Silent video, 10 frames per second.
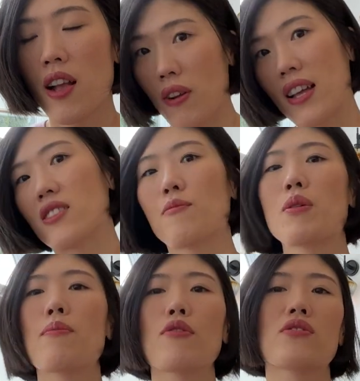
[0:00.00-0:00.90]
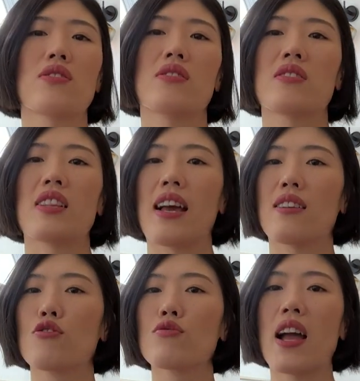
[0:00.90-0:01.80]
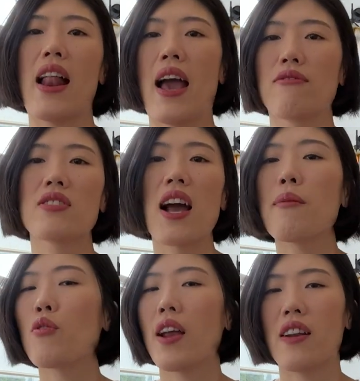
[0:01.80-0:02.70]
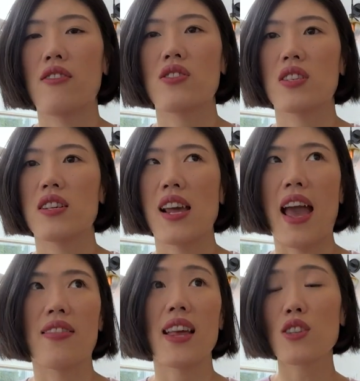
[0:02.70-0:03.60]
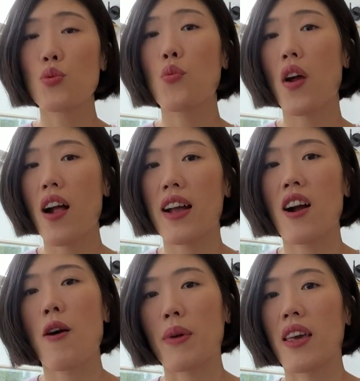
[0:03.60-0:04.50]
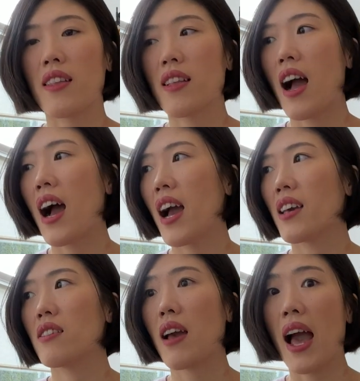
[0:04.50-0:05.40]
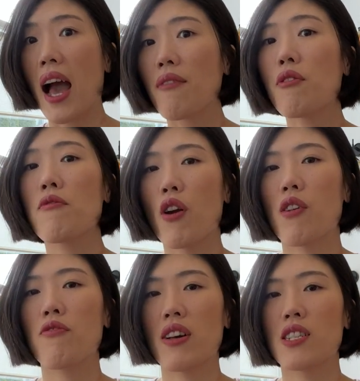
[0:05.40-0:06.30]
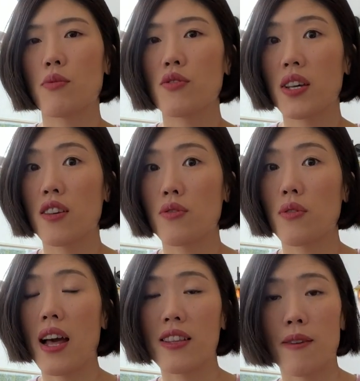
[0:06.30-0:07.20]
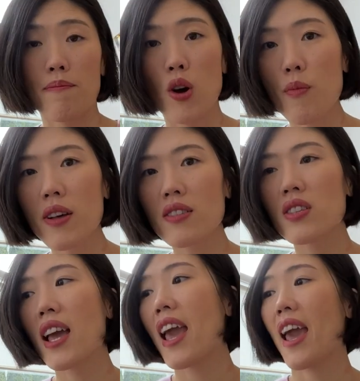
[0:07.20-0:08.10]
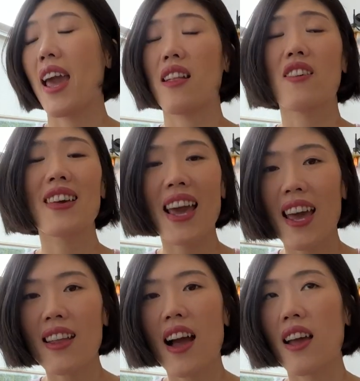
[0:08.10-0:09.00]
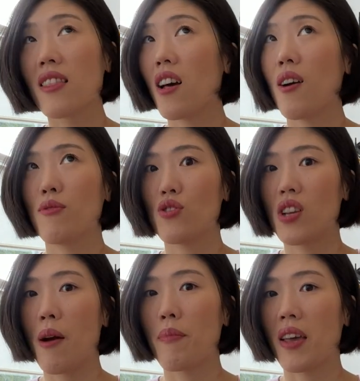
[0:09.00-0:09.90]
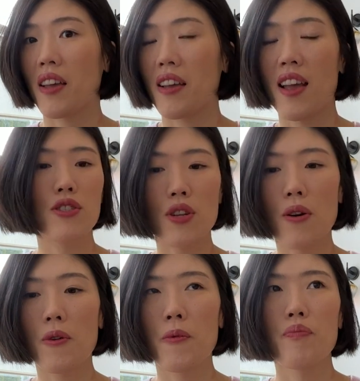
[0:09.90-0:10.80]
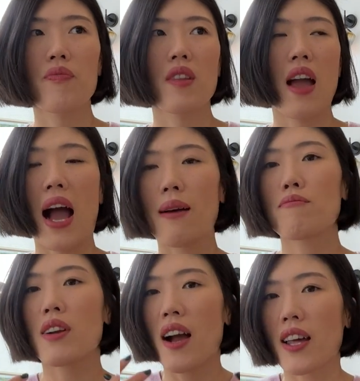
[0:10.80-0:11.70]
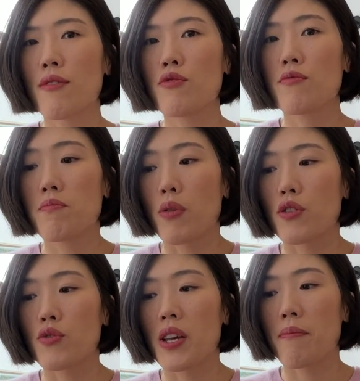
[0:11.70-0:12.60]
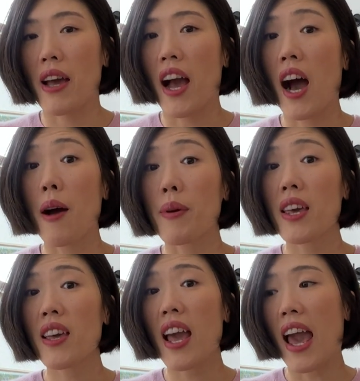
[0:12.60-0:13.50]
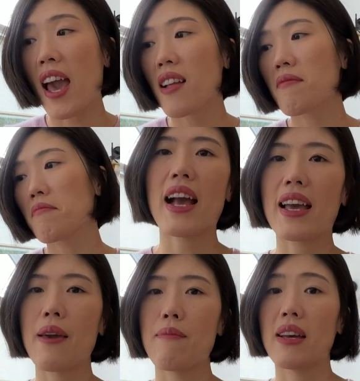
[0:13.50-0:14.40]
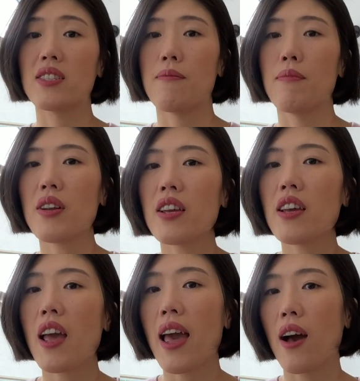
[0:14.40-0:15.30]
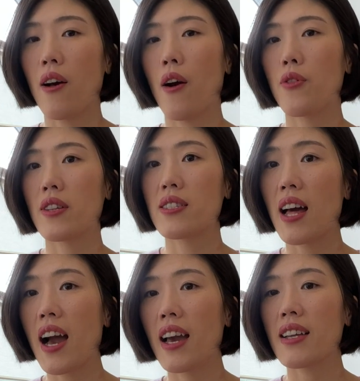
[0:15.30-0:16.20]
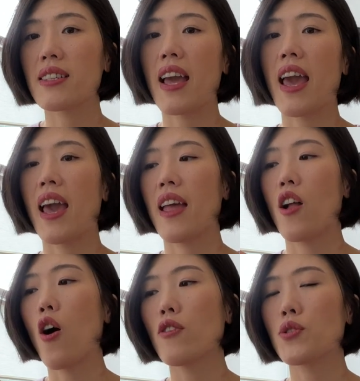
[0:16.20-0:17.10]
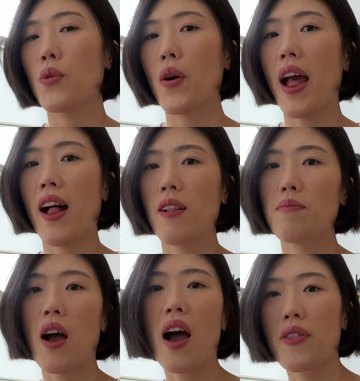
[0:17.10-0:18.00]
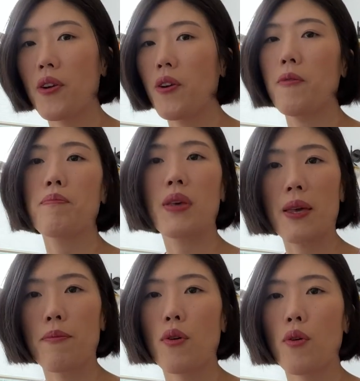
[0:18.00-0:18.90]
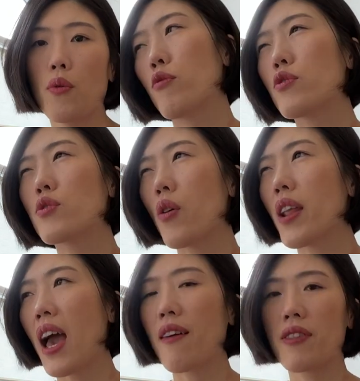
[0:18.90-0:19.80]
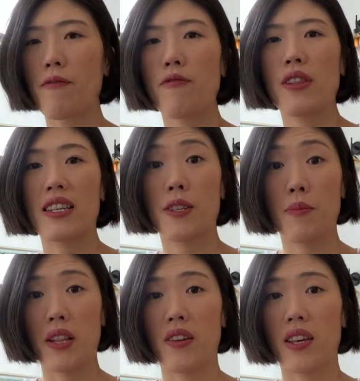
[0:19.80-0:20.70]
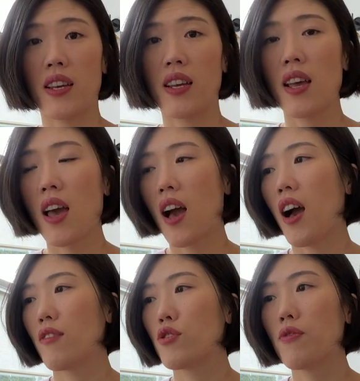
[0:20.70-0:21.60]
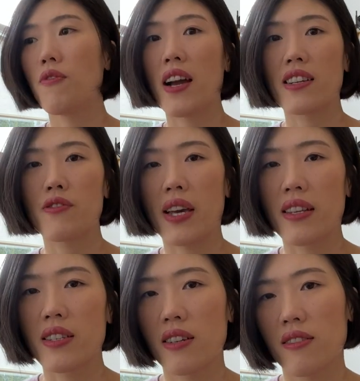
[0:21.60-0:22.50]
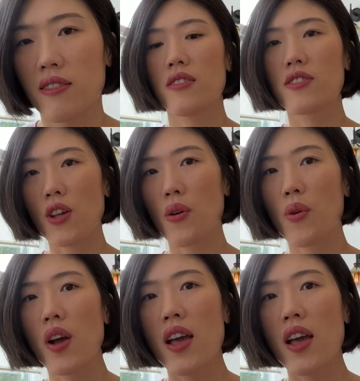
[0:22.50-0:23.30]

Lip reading: And some people just like do not have time or energy, and that's where I come in. I have a very flexible schedule at the moment, and again, I love shopping. So I'm kind of pursuing my hobby, and I can make some money on the side and also help other people who don't have the flexibility to find great deals. So